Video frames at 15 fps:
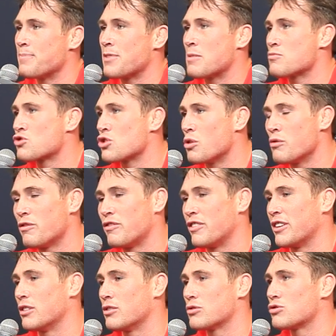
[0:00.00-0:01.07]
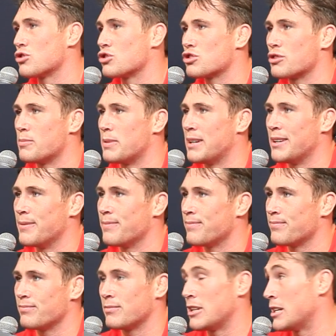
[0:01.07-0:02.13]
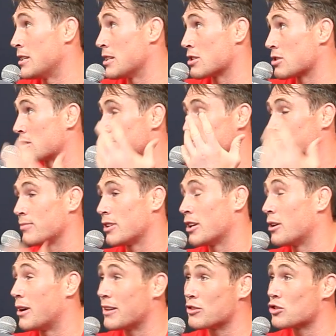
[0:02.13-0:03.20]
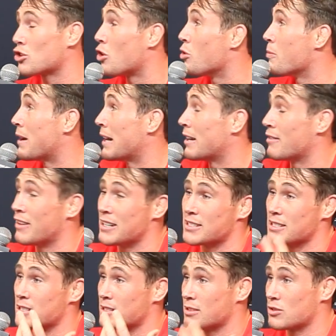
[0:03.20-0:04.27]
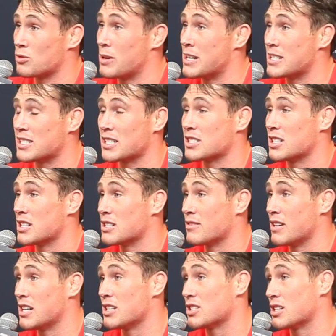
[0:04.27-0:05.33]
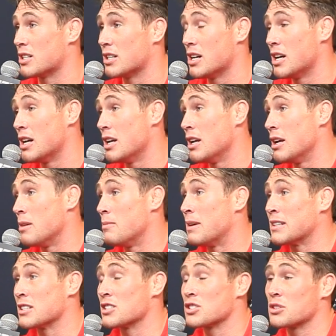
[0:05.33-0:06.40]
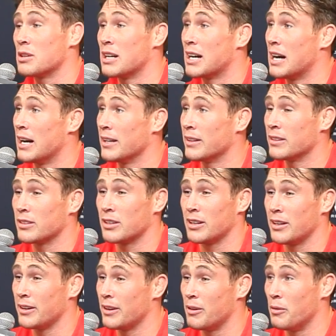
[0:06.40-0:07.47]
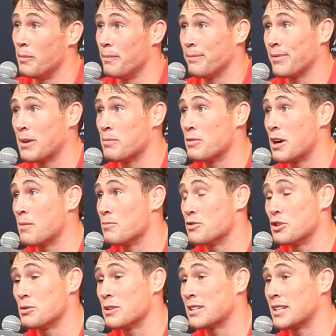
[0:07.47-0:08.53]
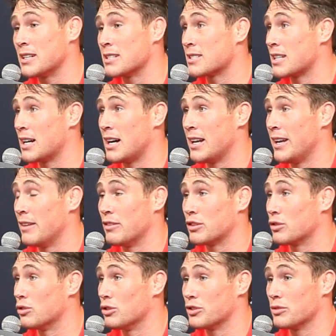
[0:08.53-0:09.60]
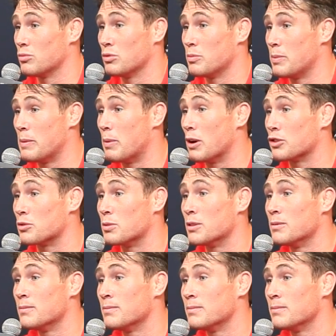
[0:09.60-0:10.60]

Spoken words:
I'm so thrilled just to be in this. You know, I just co-main evented 26 years of age at Madison Square Garden. You know, I'm doing things that I never thought would be possible.